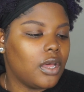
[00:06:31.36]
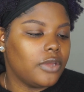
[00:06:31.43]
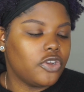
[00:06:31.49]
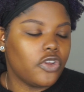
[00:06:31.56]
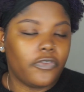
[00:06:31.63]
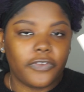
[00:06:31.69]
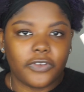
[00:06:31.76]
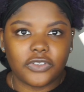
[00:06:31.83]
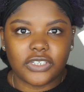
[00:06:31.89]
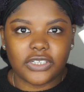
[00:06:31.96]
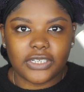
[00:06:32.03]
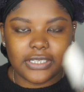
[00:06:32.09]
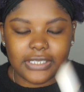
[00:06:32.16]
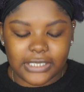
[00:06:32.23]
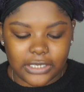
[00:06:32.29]
No Filter
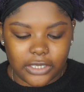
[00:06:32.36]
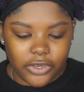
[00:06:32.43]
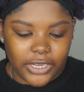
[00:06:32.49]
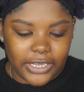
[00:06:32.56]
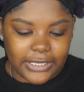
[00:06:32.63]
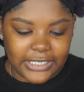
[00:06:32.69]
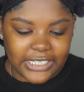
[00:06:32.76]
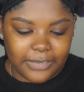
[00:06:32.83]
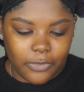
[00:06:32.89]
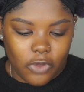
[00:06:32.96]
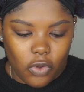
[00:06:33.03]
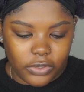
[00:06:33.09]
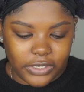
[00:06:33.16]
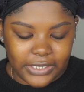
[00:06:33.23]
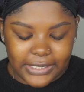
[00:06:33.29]
Concealer in Deep
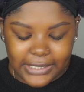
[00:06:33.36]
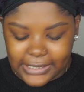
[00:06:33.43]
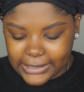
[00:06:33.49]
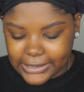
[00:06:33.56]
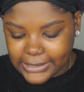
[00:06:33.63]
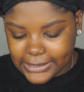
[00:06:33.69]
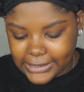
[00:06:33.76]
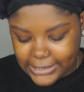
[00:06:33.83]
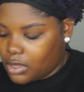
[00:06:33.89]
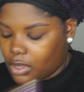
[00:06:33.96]
Golden 60.